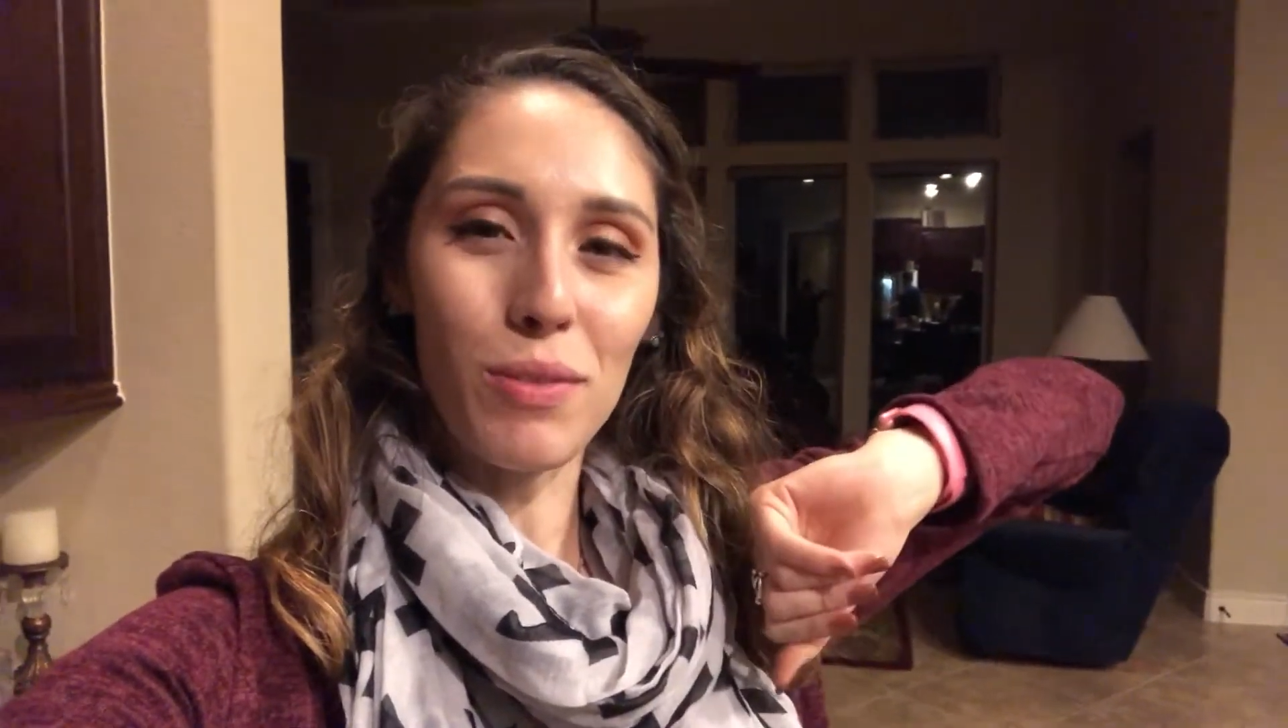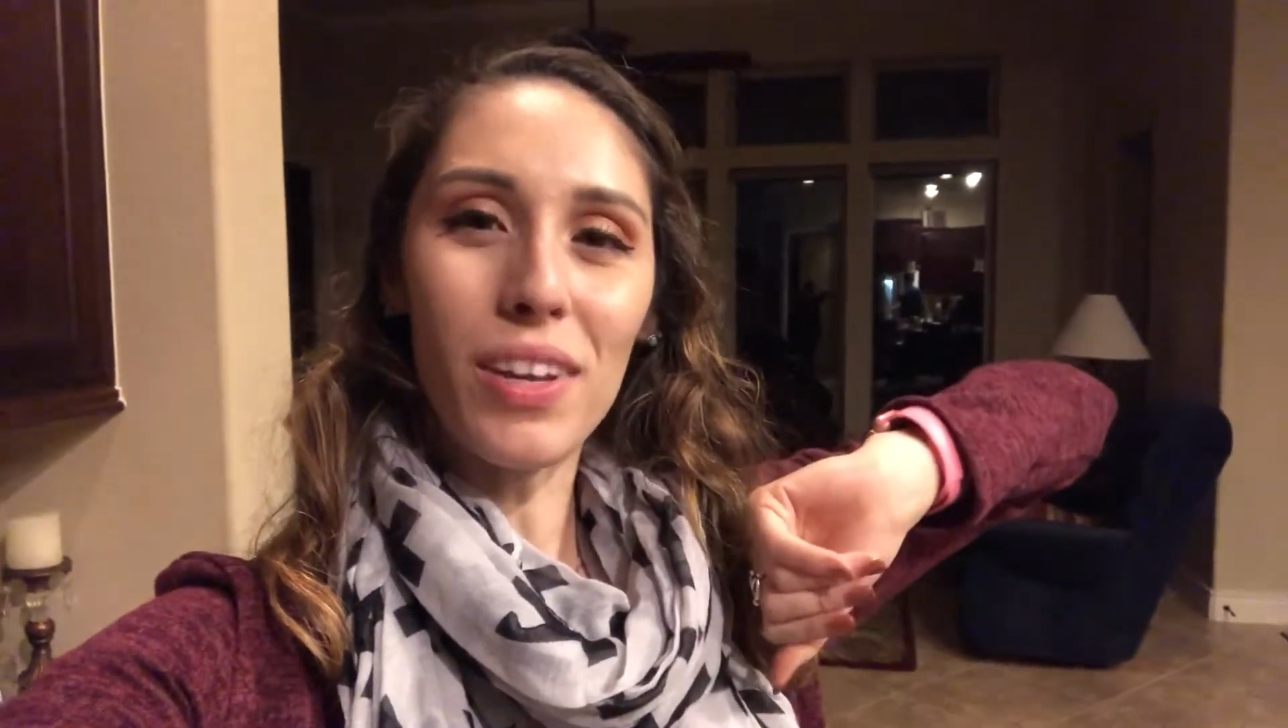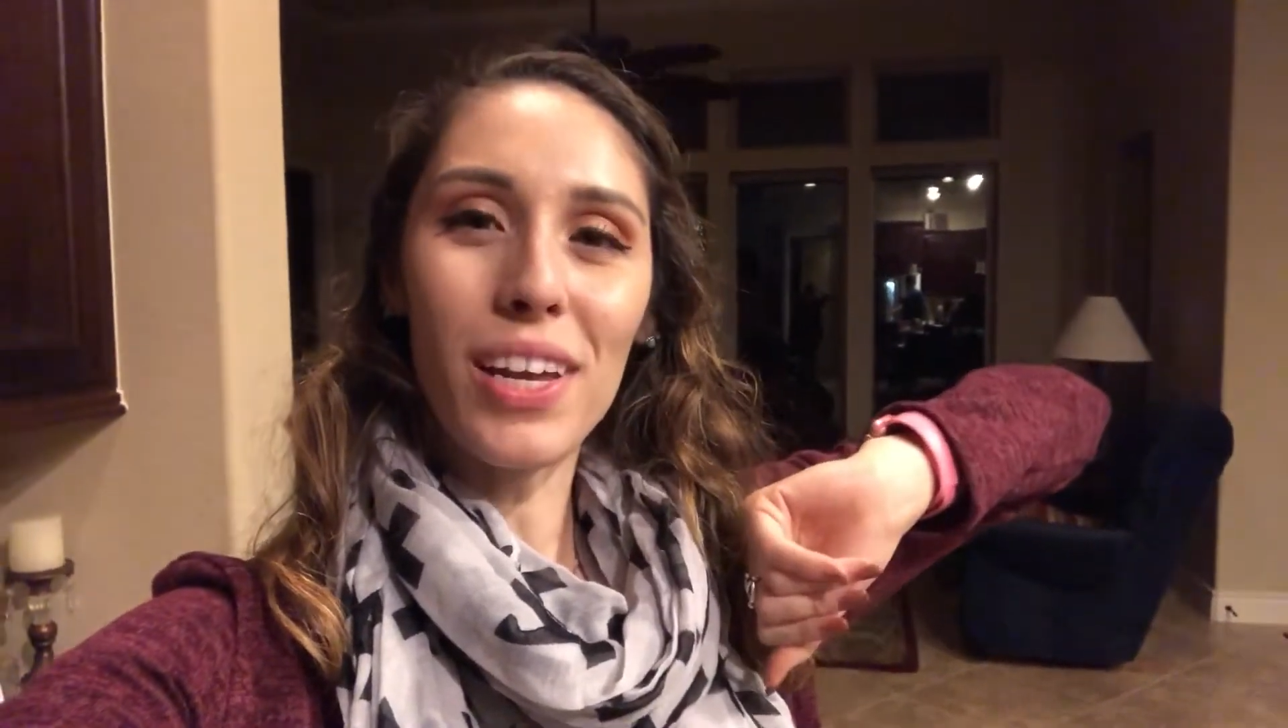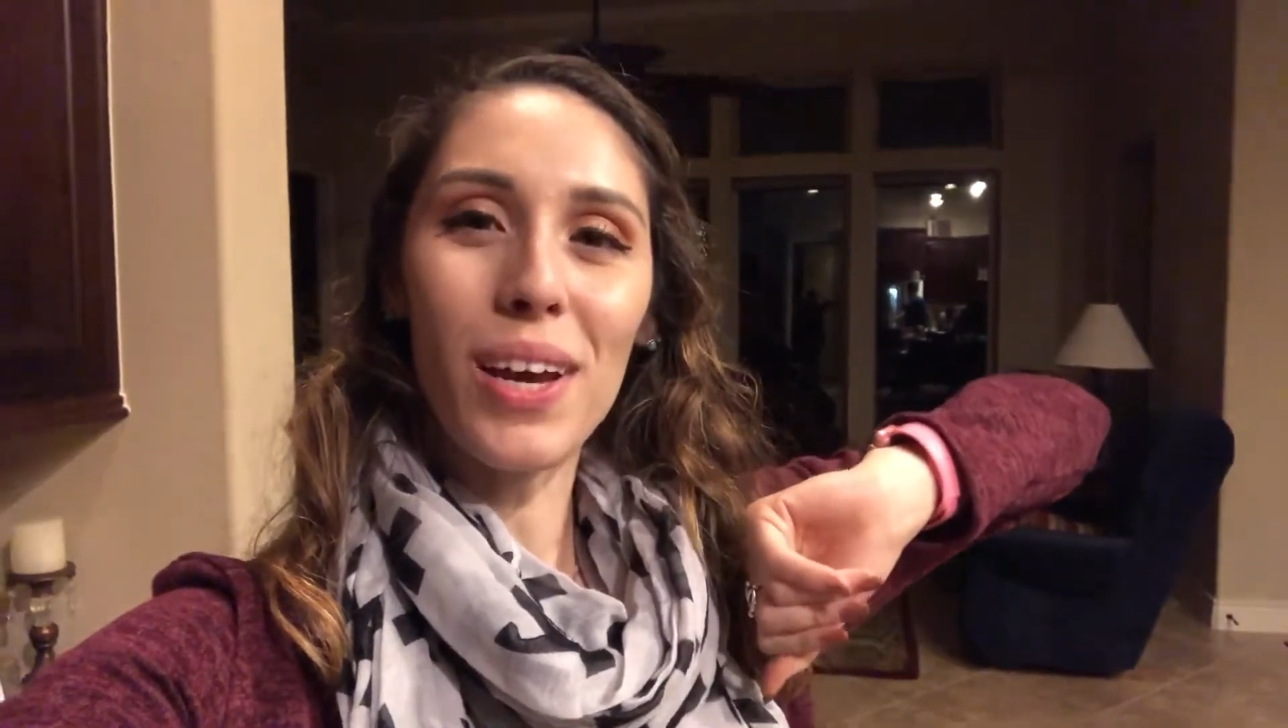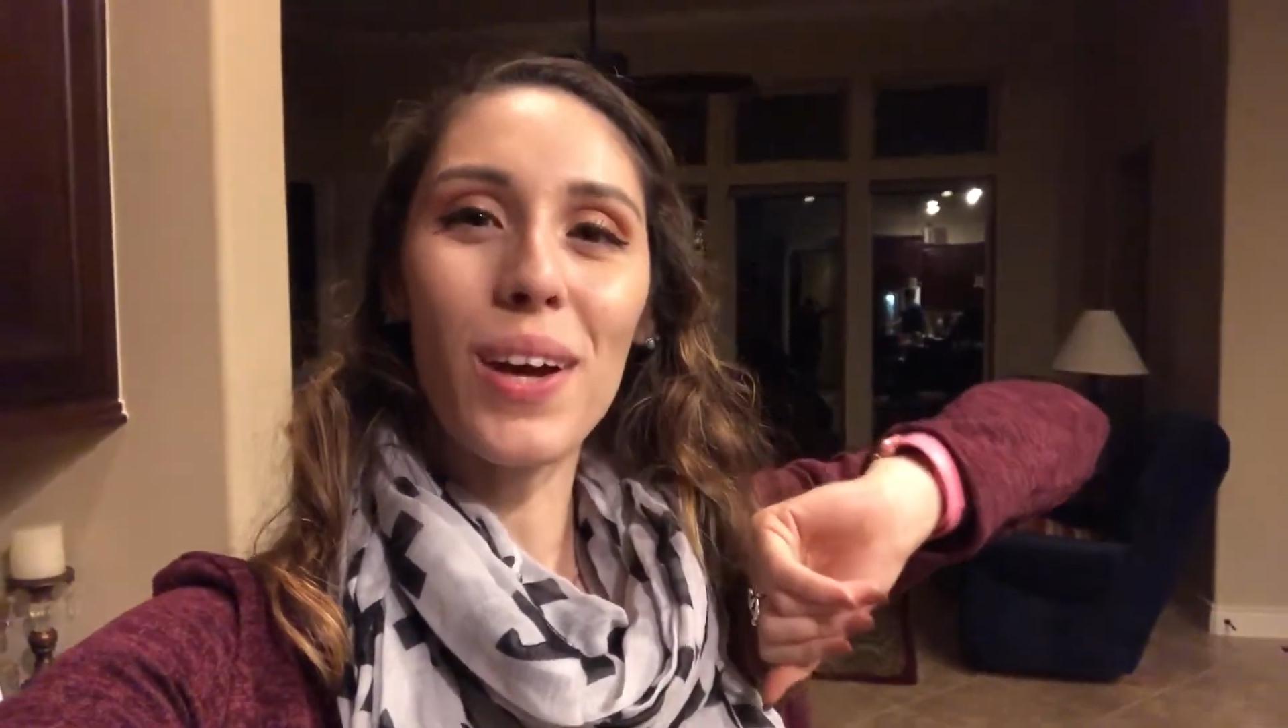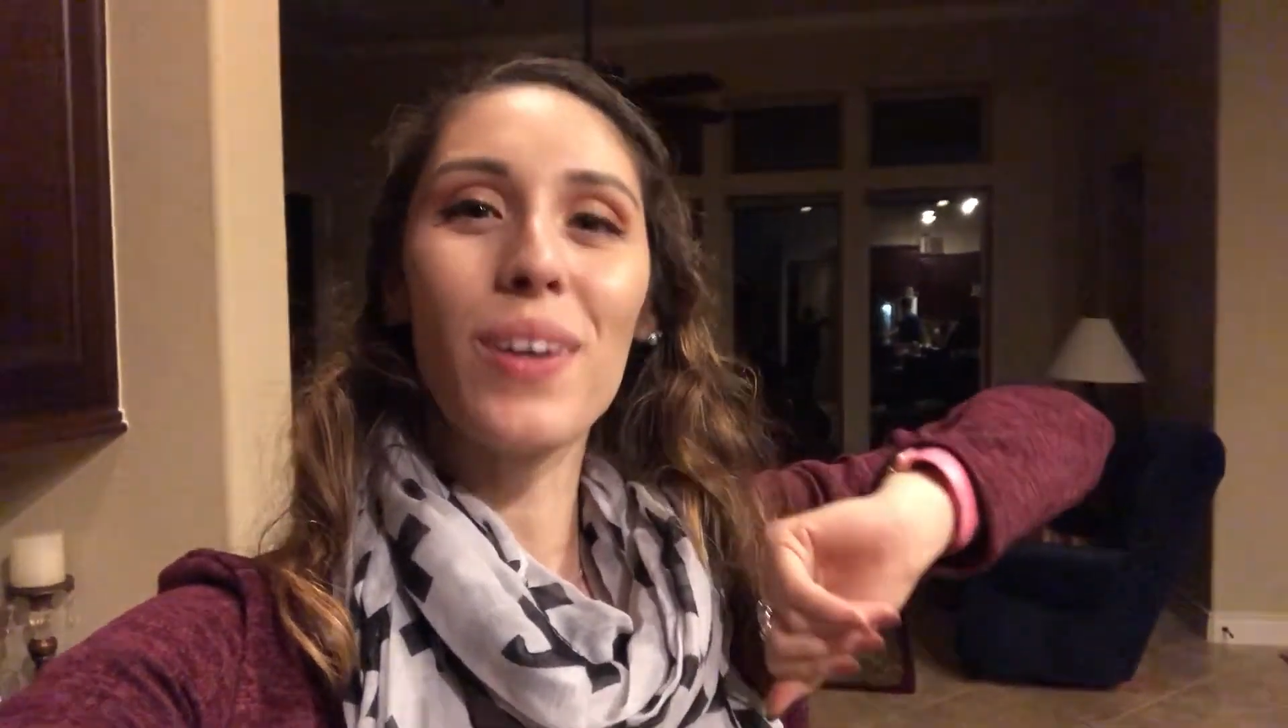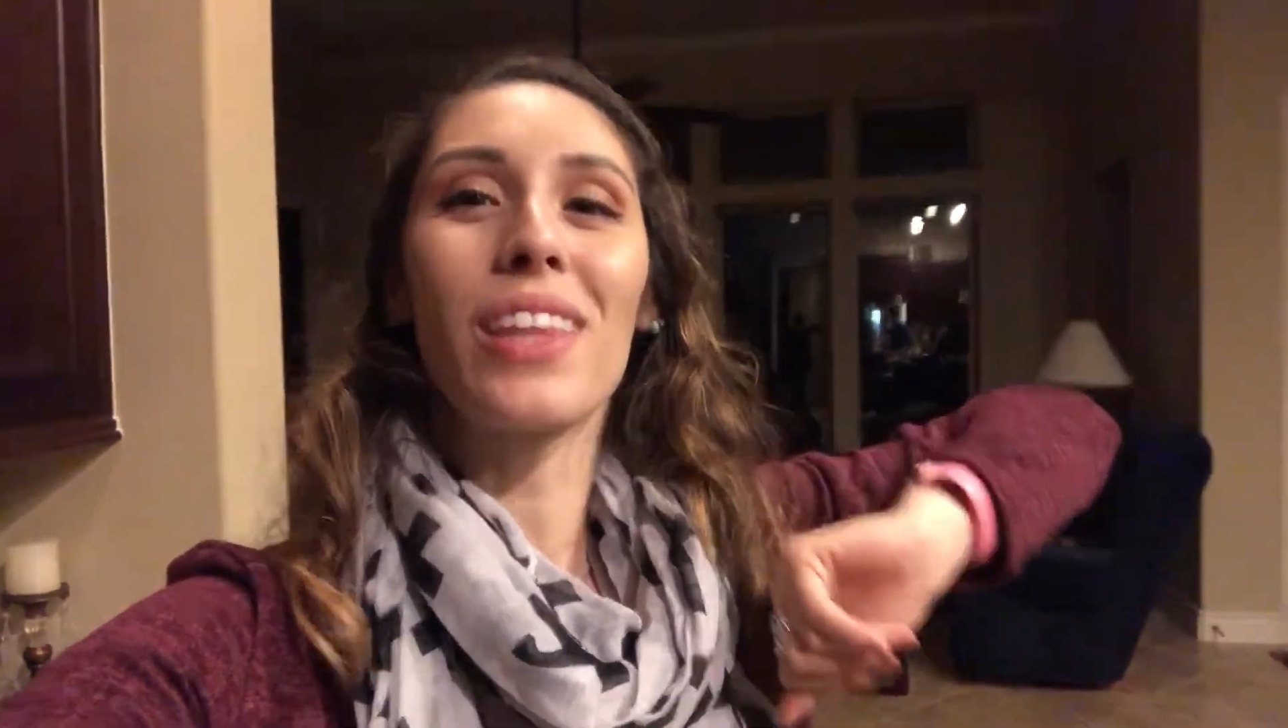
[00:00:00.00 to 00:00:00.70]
video.